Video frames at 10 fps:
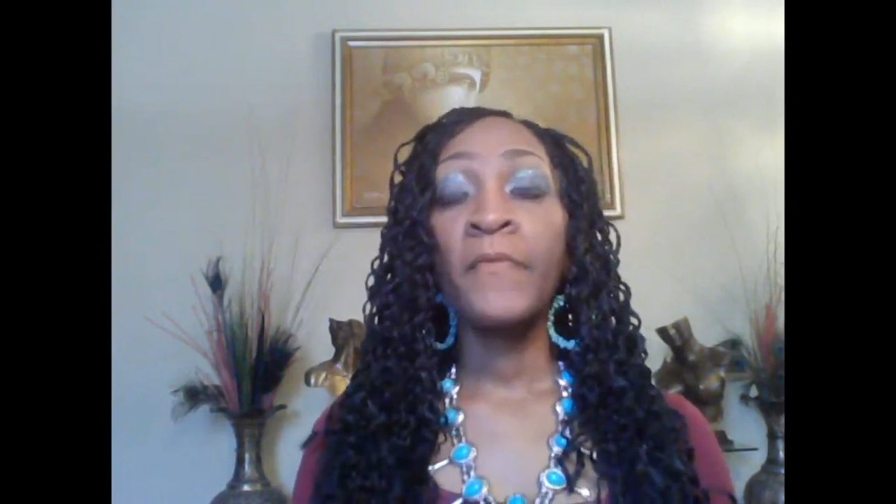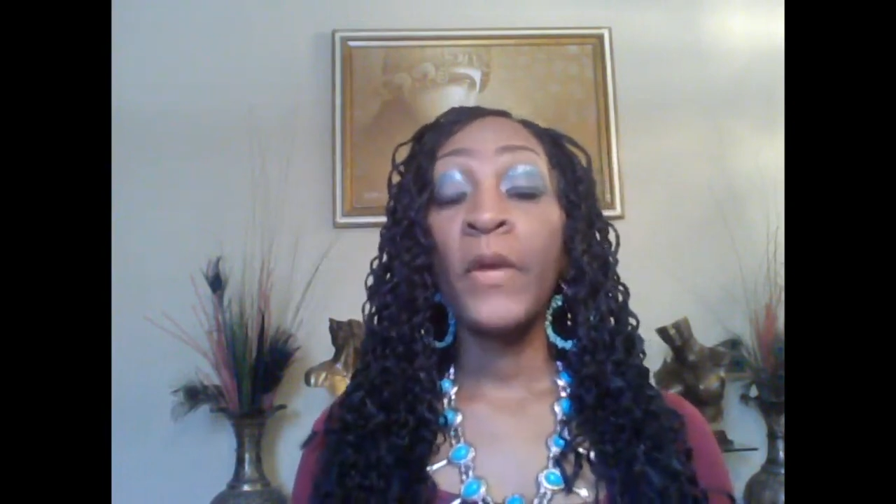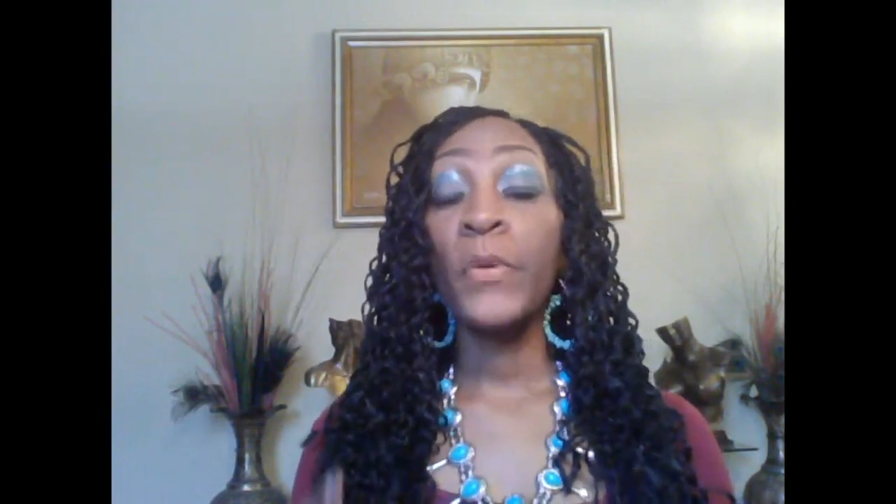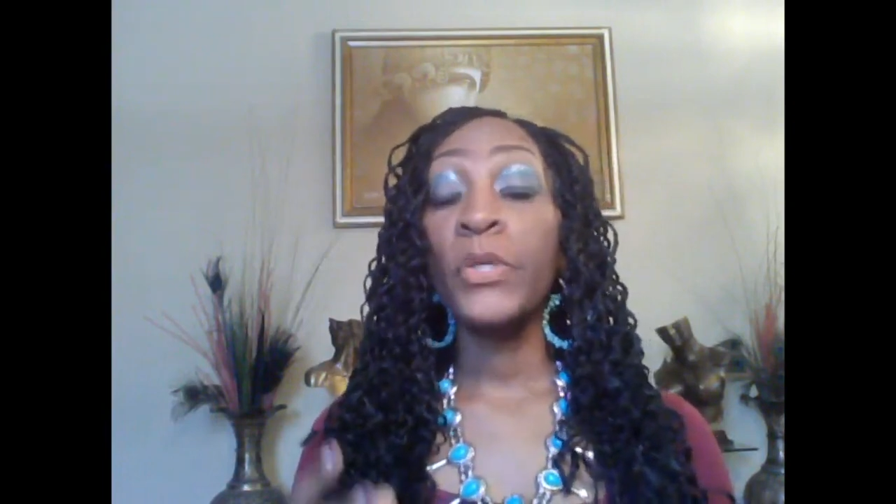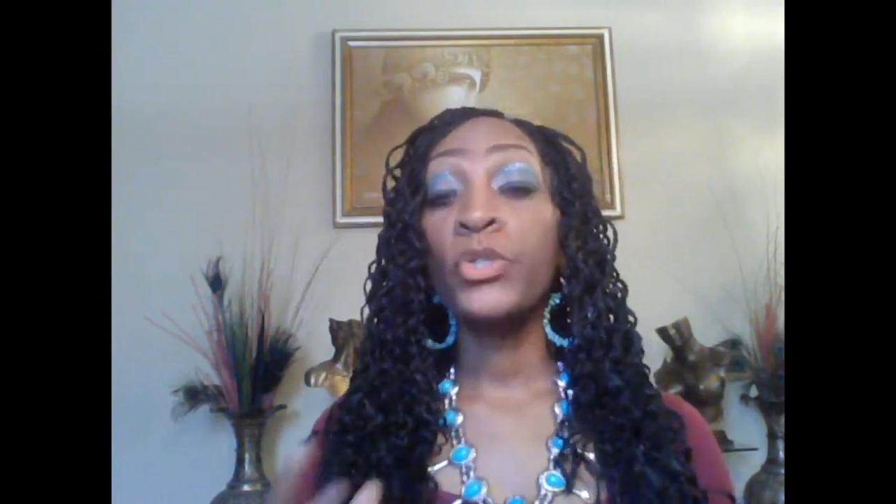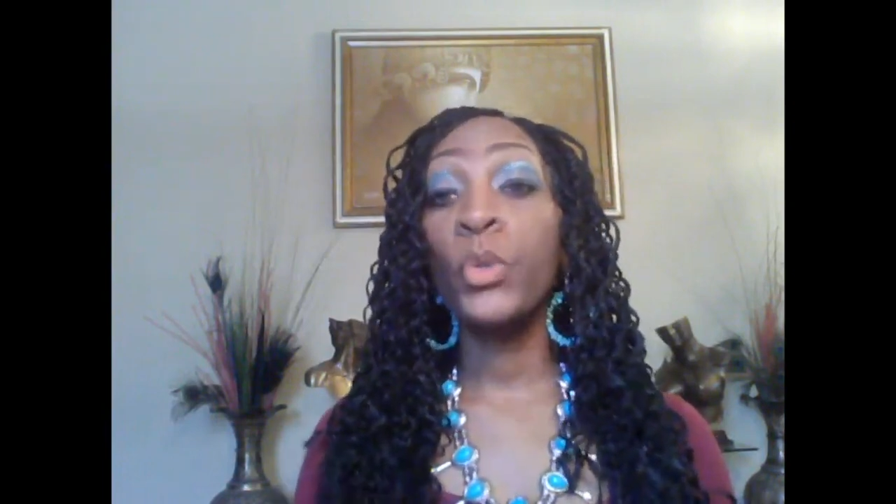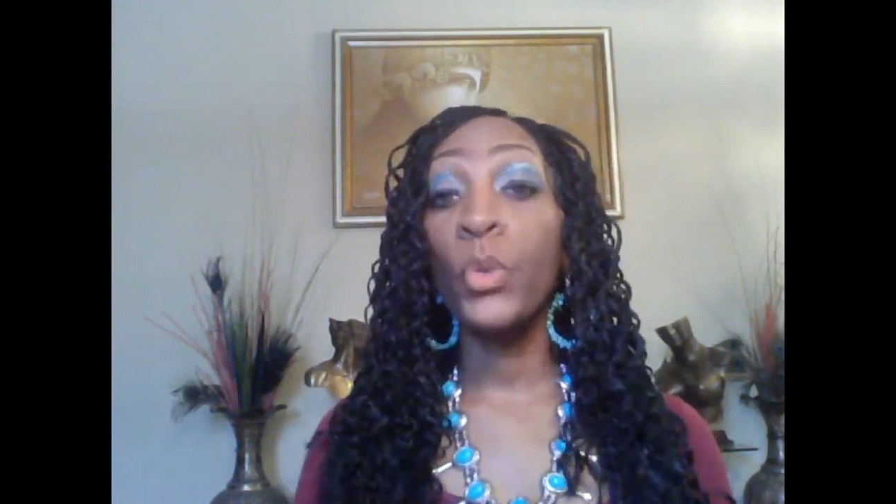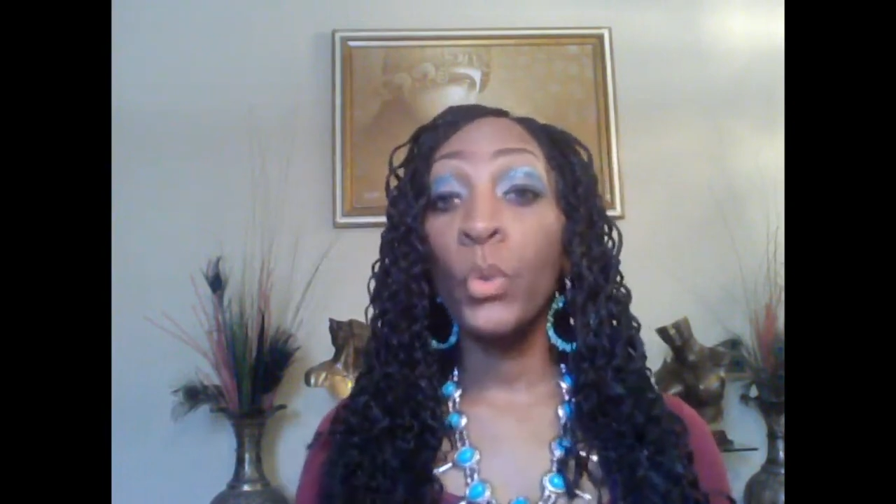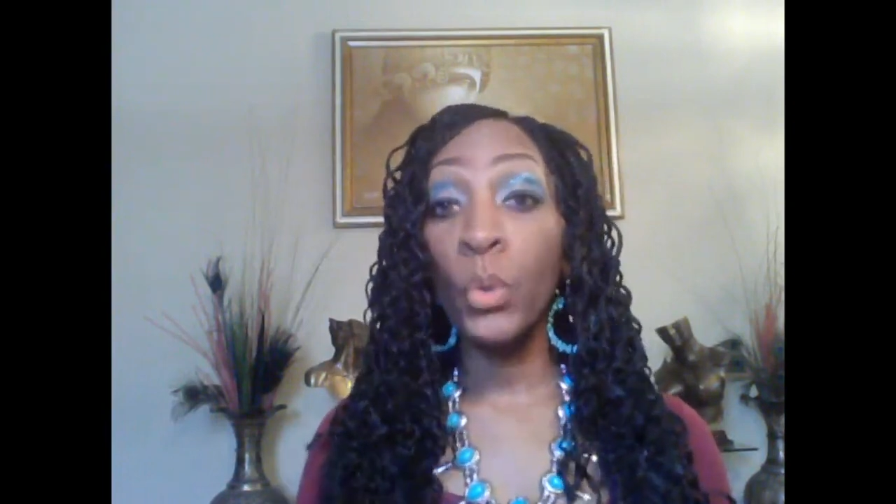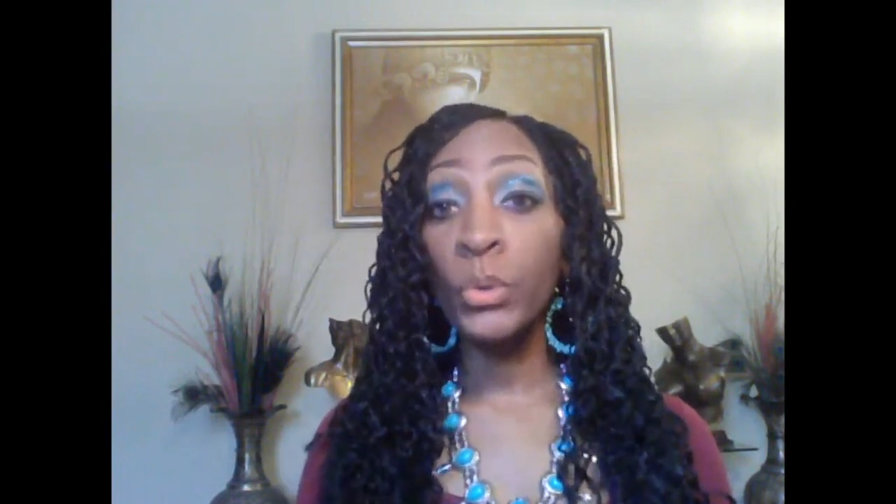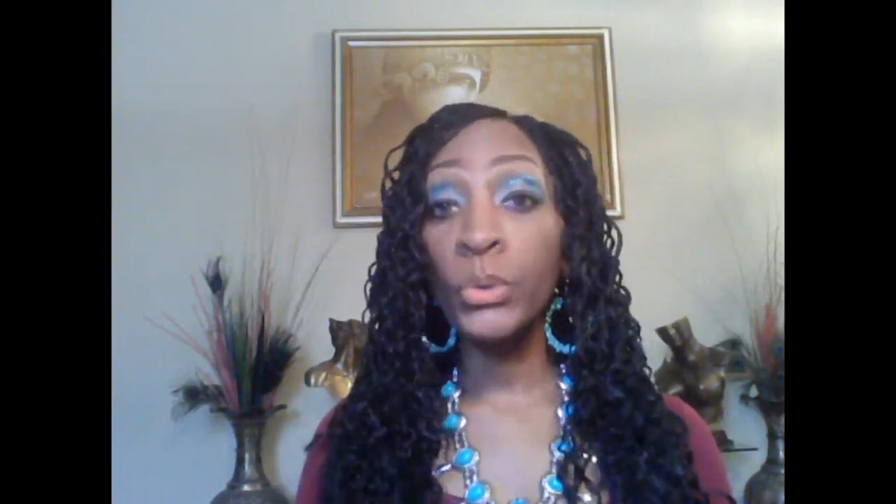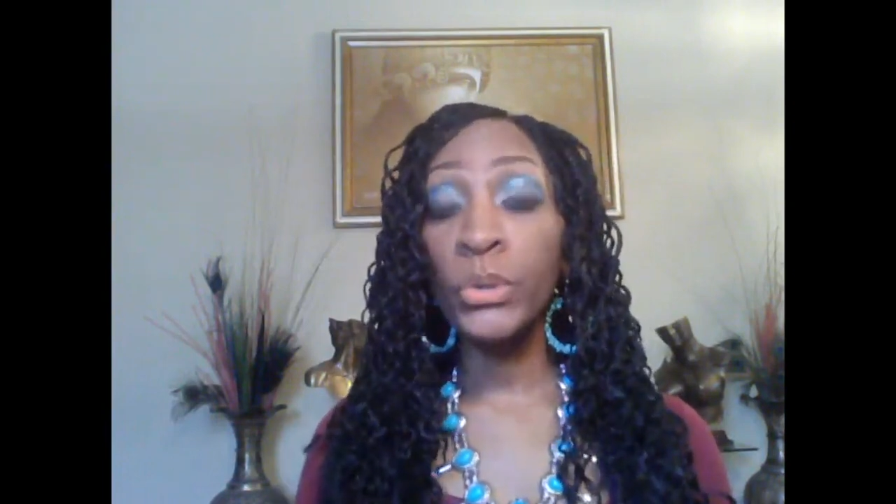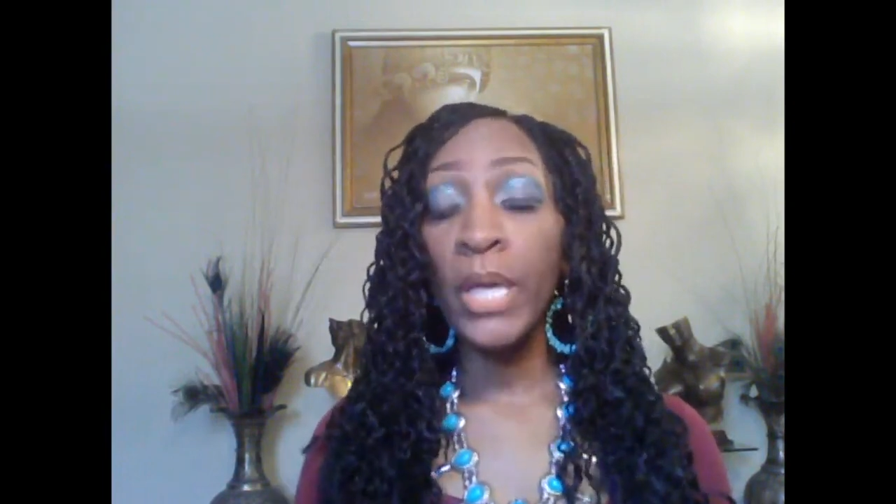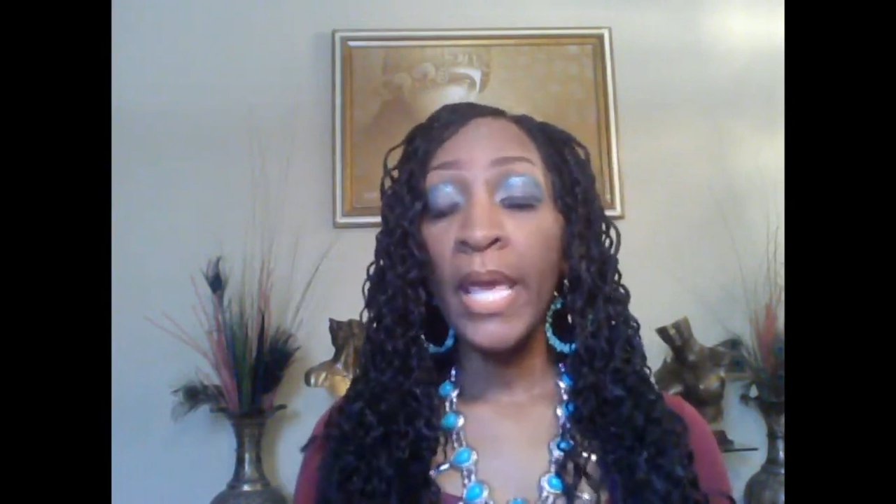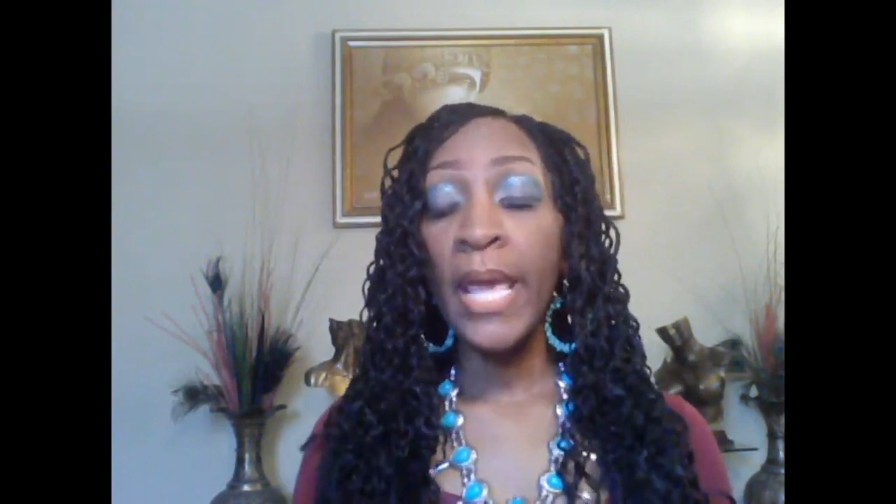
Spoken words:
various tools